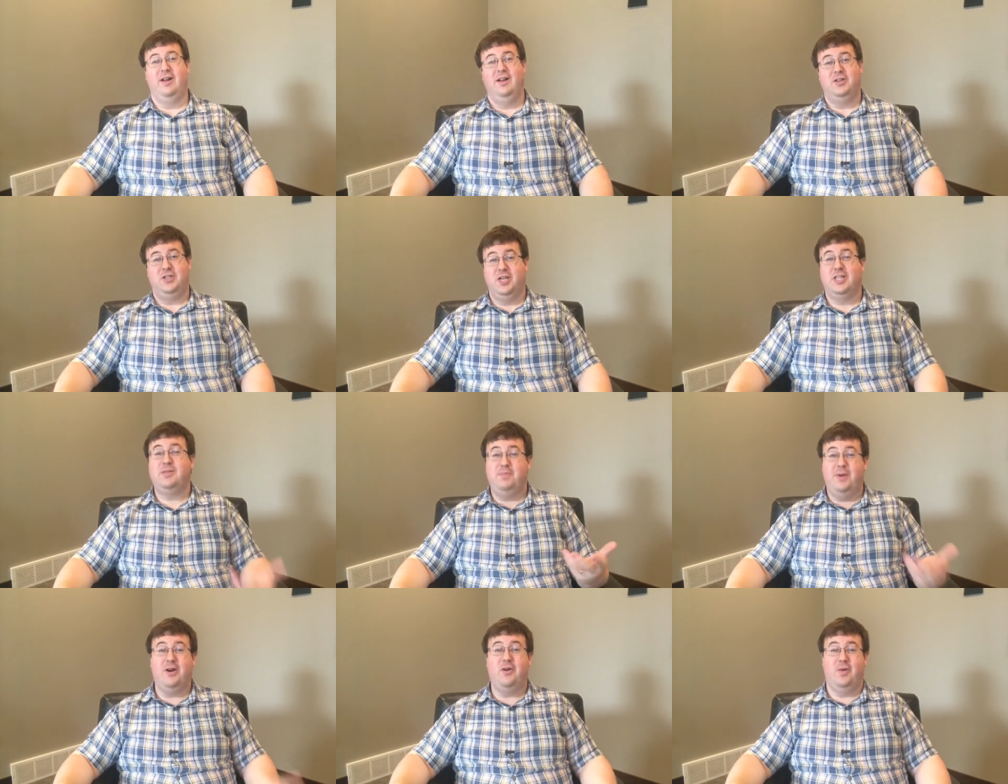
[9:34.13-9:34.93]

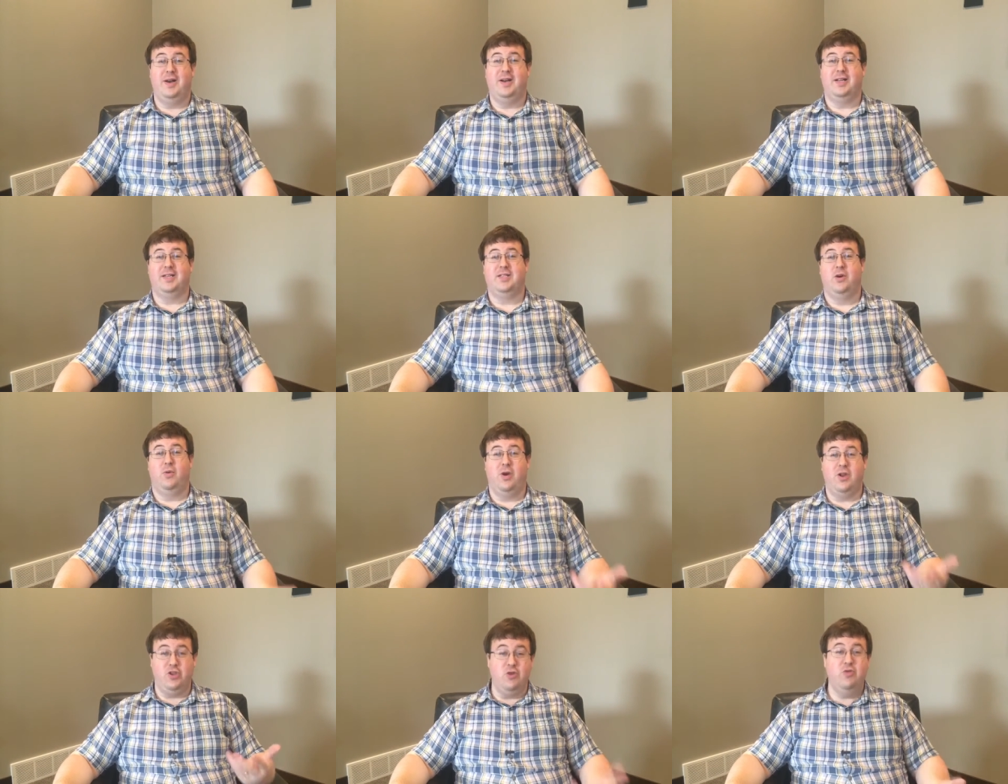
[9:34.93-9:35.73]
Just bear witness to
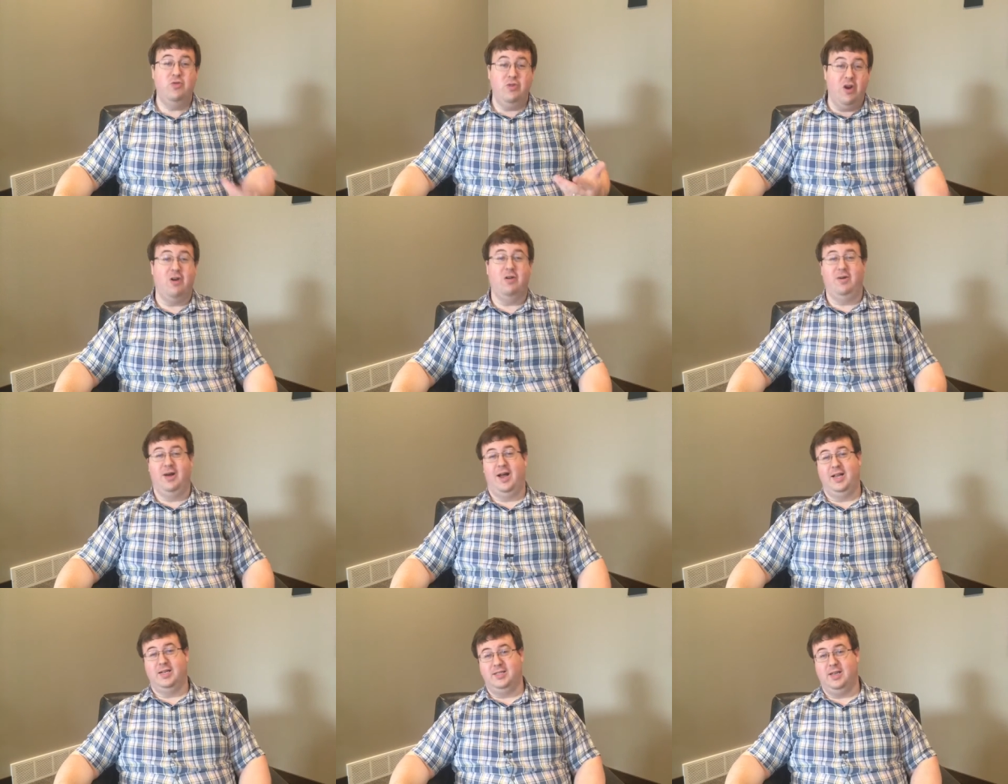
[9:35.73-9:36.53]
what you know
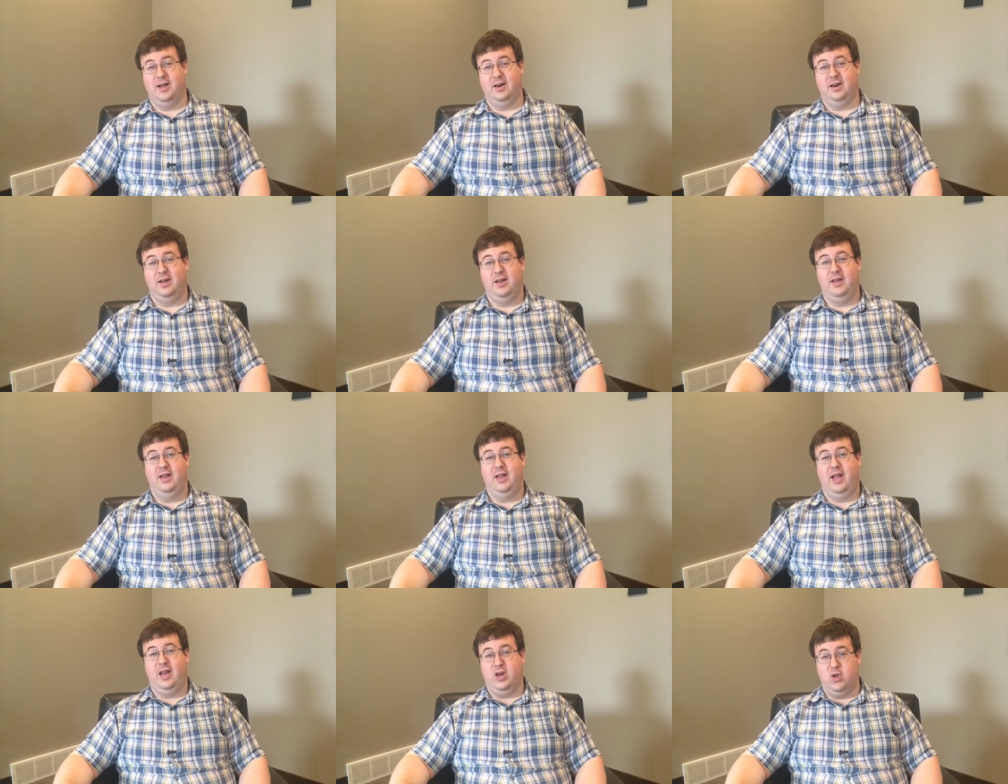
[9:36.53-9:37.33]
God has done
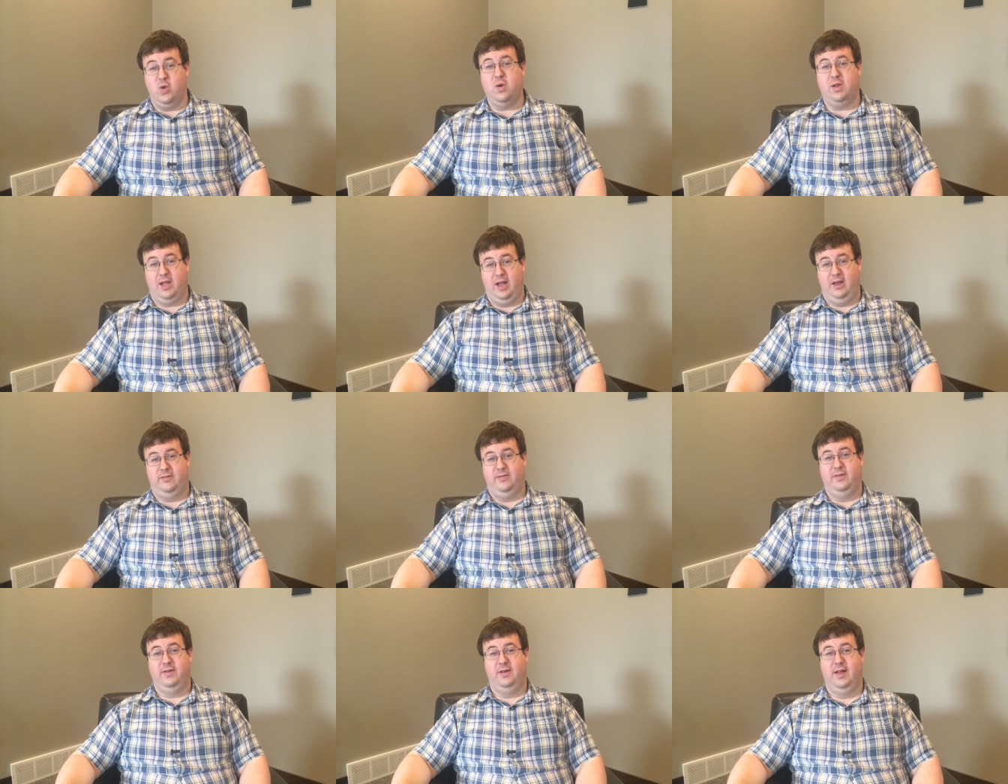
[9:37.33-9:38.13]
in your
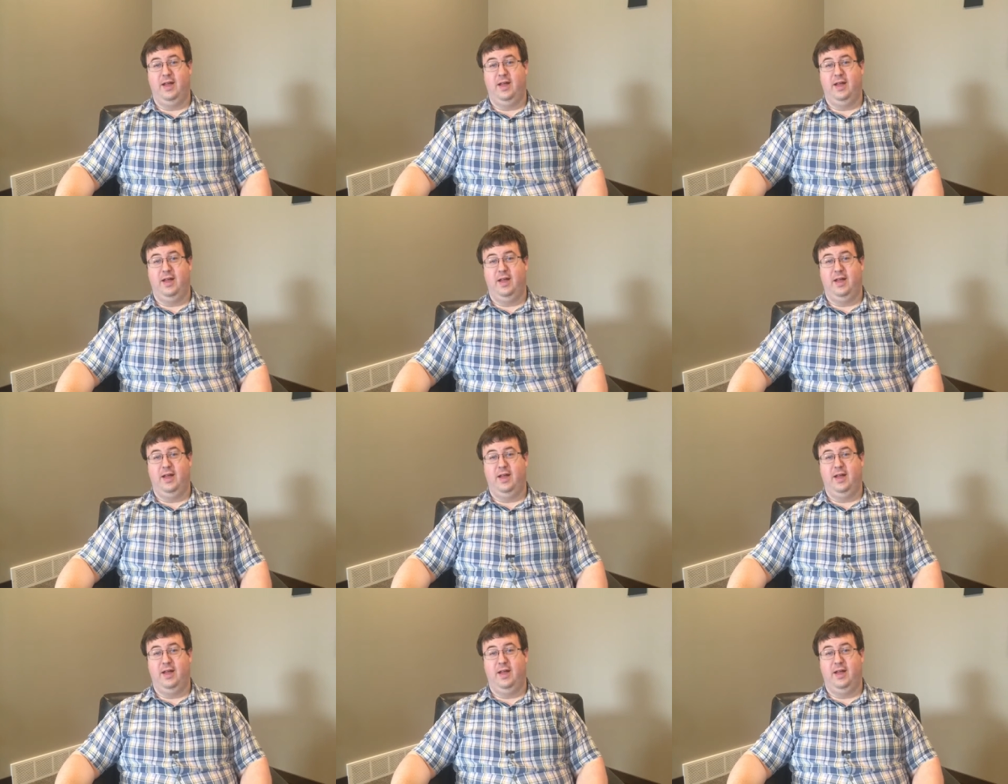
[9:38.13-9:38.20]
life.